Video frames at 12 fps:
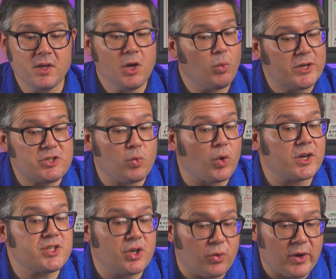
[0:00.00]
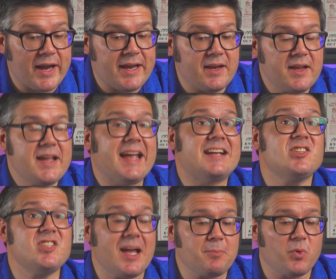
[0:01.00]
which works great,
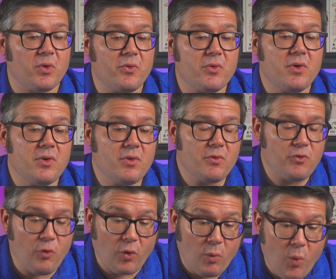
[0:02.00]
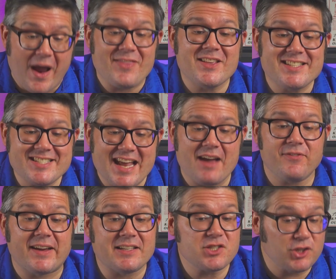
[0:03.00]
except for when the
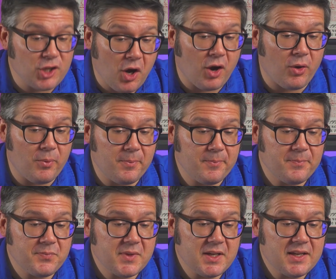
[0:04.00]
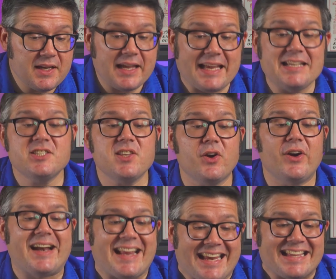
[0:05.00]
staffing is low. Is there
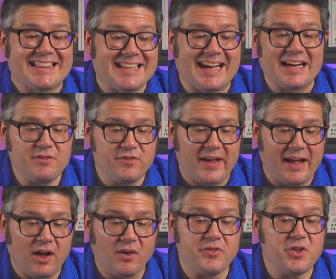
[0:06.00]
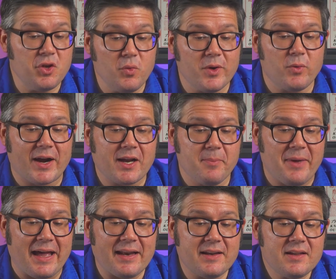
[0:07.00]
an inline valve you would
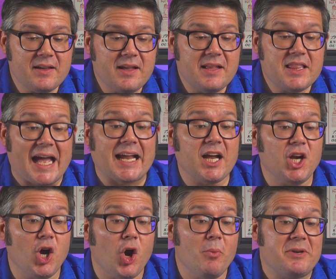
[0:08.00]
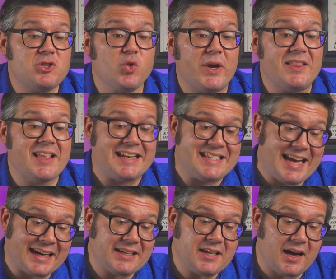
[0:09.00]
recommend that could go between the
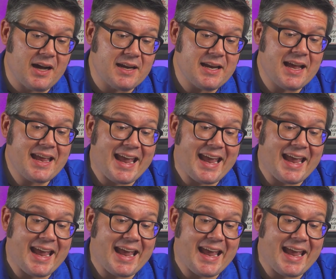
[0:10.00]
deck gun